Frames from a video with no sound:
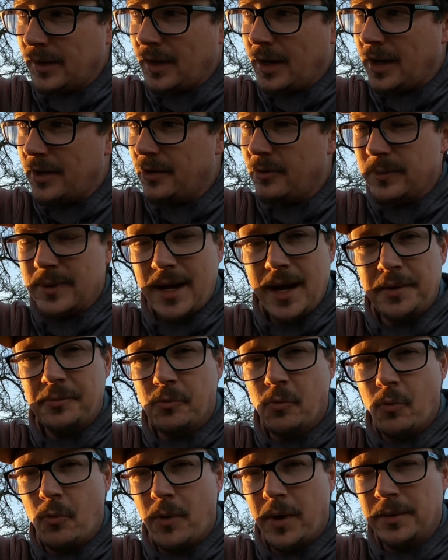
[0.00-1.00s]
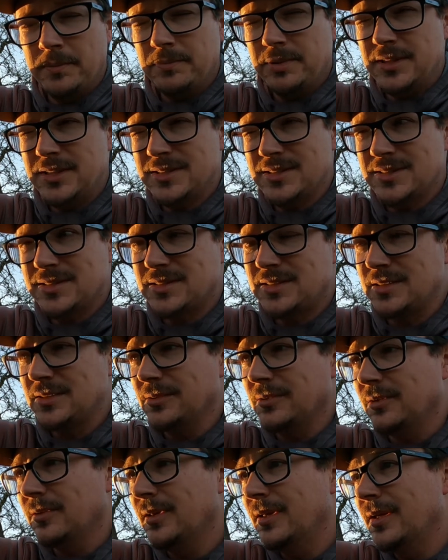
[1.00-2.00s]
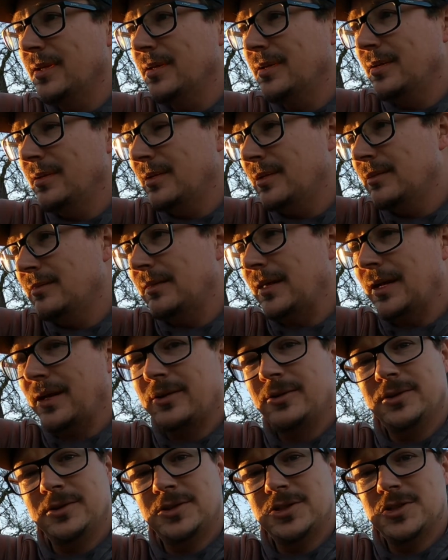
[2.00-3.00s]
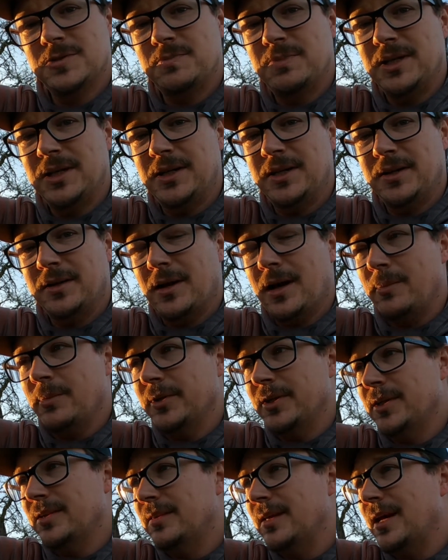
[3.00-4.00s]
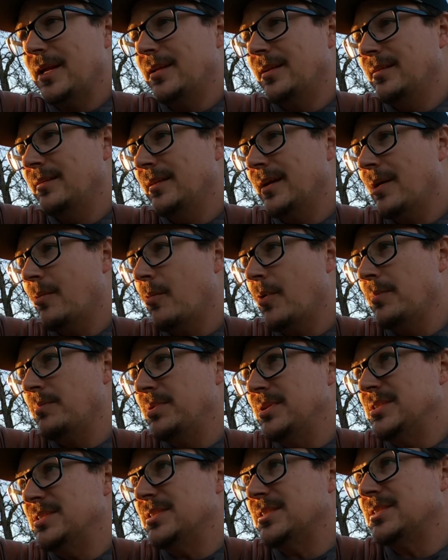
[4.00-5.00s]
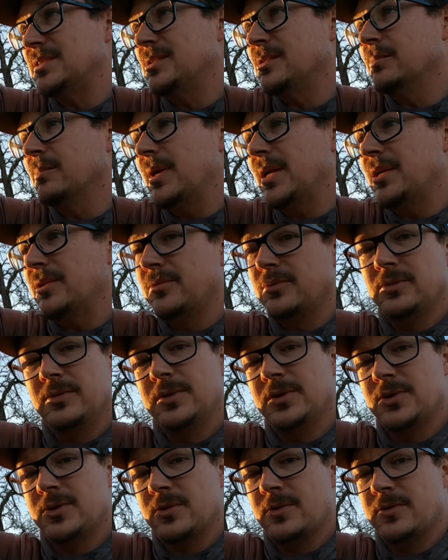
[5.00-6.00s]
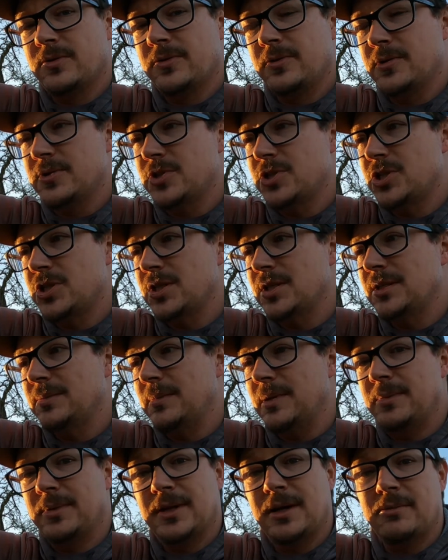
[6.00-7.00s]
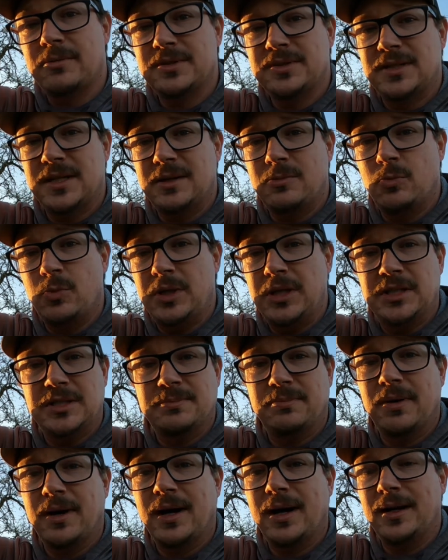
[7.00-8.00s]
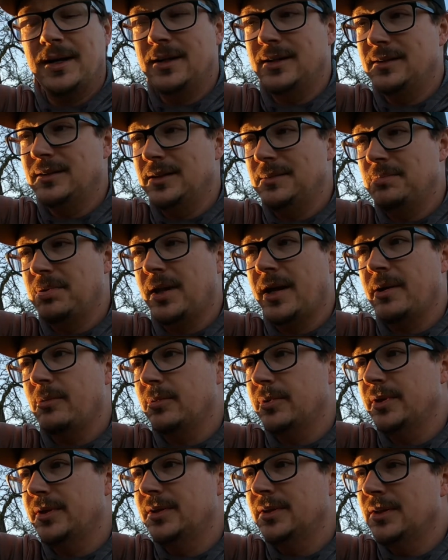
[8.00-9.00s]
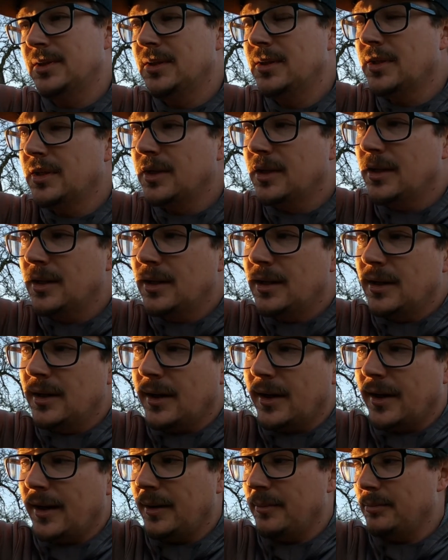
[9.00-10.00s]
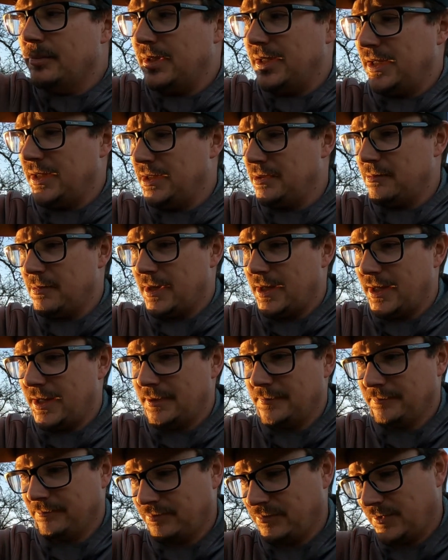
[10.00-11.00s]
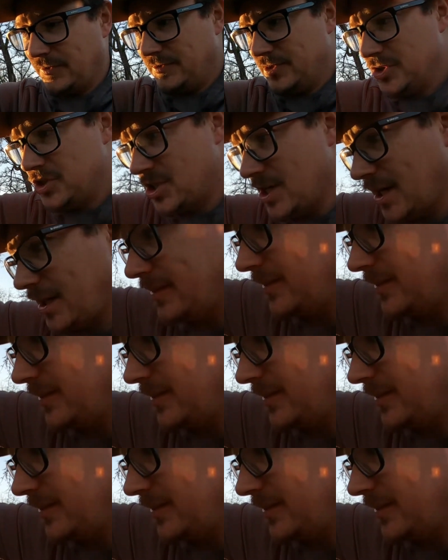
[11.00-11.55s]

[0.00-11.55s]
I know we had one piece of steel. That could just be an anomaly, that that one piece of steel made it through the third sheet. Maybe that was a weak spot in the plywood. But anyway, if you check